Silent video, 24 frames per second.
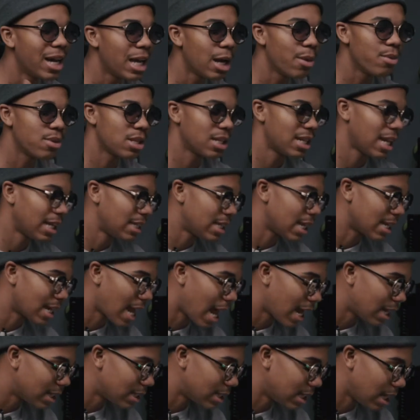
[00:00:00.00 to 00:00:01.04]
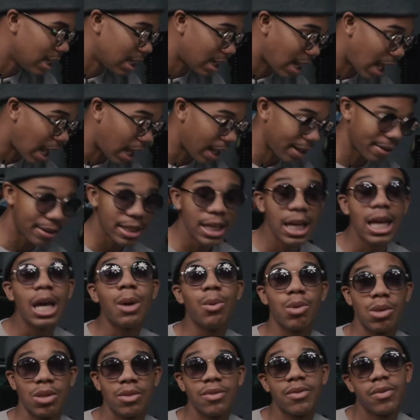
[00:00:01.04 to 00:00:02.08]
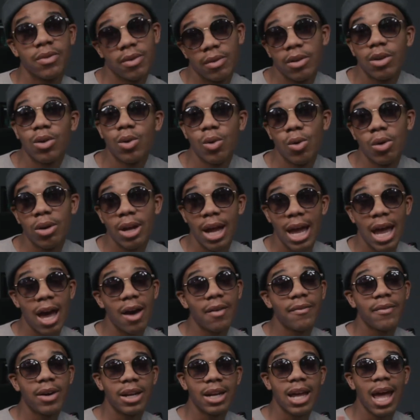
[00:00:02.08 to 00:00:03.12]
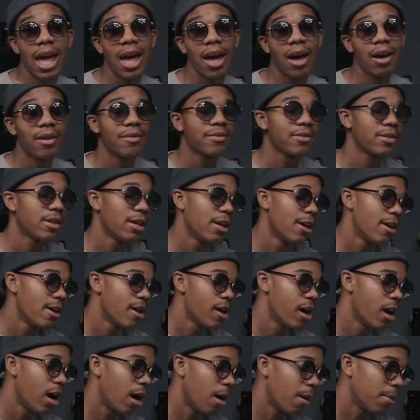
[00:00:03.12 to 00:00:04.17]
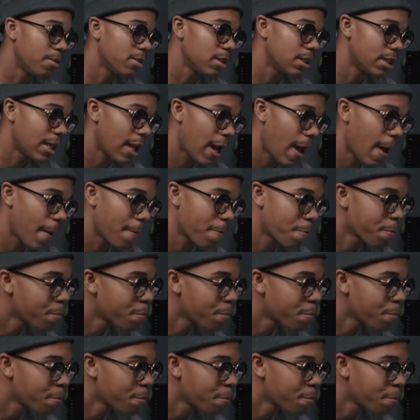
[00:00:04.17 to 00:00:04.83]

it was in that technology and it was cool to have, fun to have. So yeah.